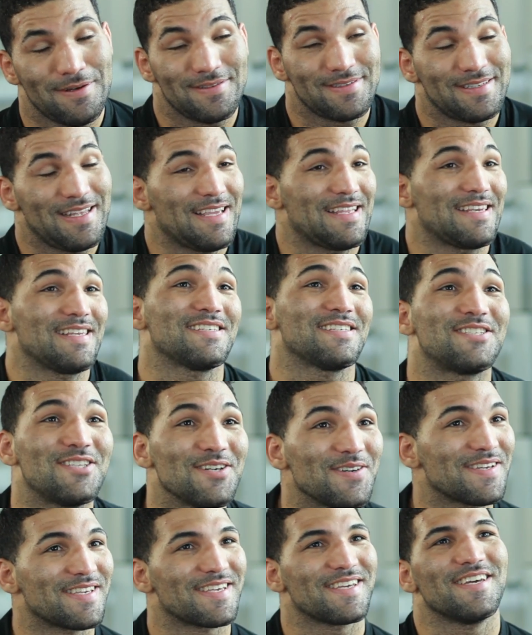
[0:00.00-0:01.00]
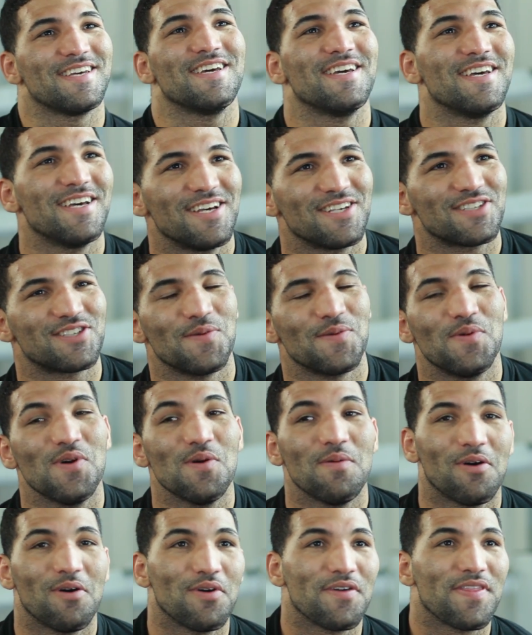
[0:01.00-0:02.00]
I was like, let's do it. So
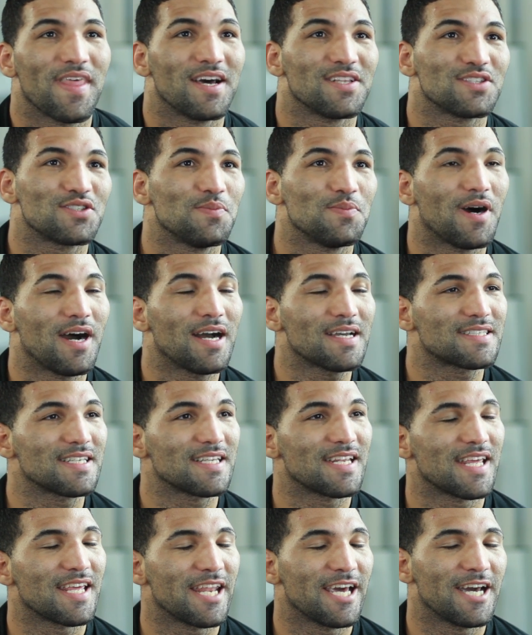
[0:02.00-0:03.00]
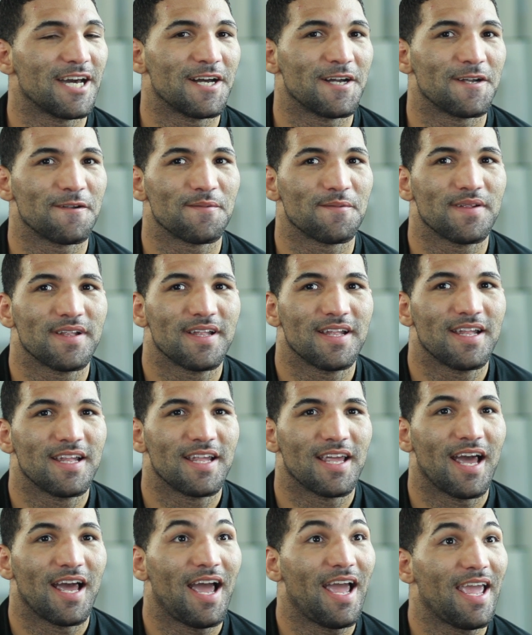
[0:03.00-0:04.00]
boom, I went down to boxing and I
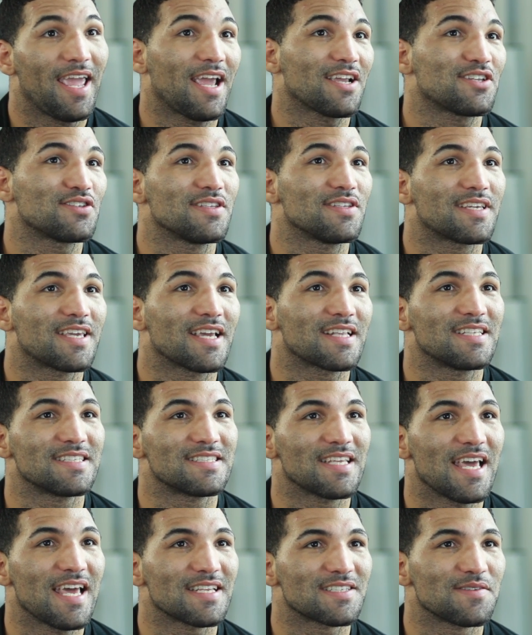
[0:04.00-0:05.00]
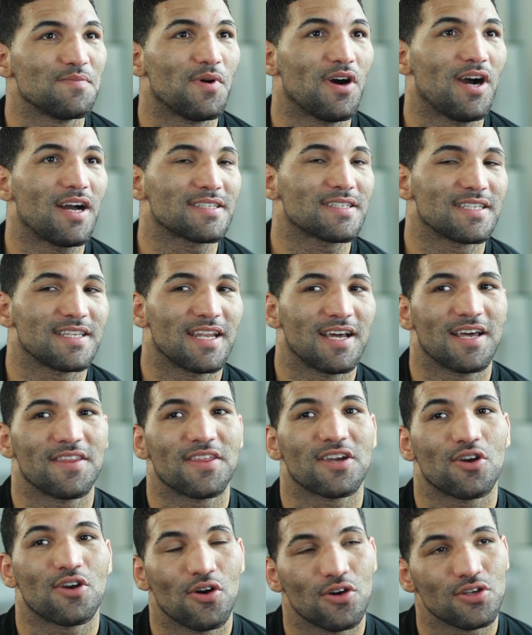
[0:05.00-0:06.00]
actually kicked his ass in boxing.
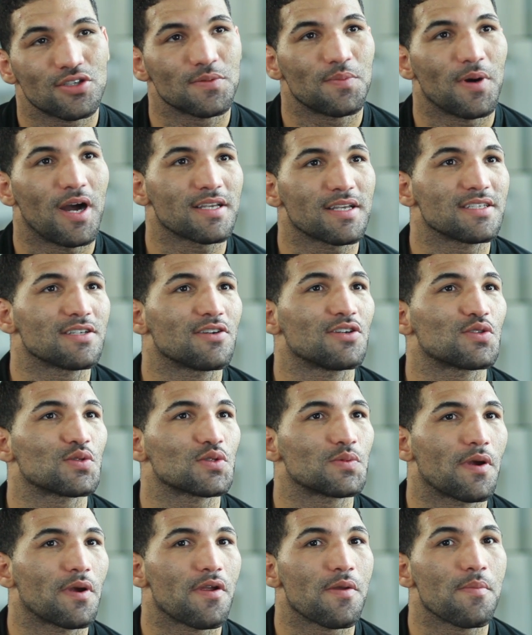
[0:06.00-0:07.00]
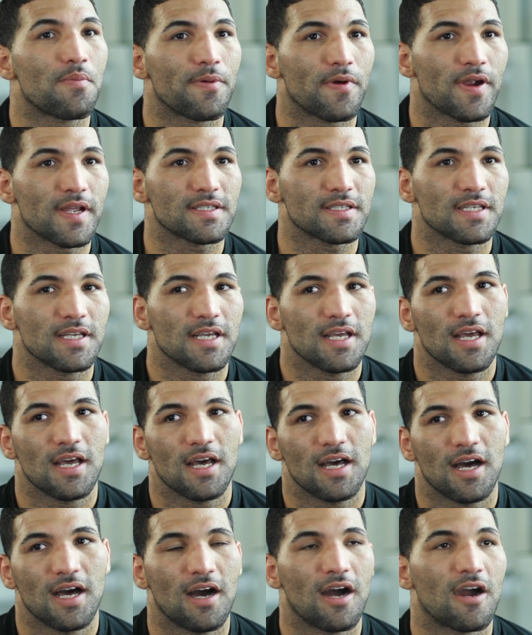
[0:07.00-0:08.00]
The boxing coach was very impressed.
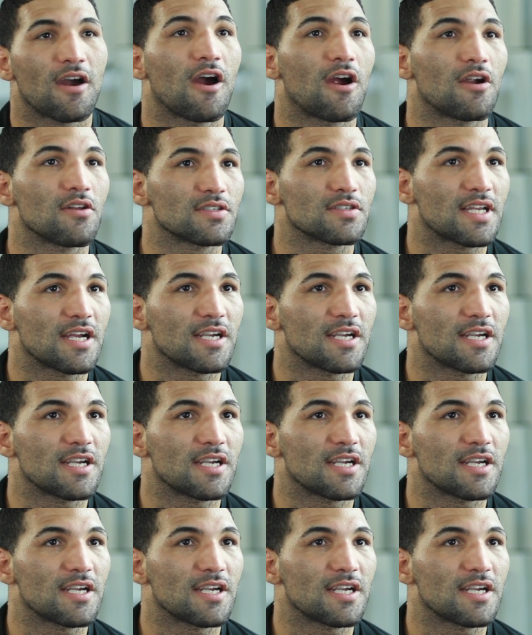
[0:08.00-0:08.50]
Carlos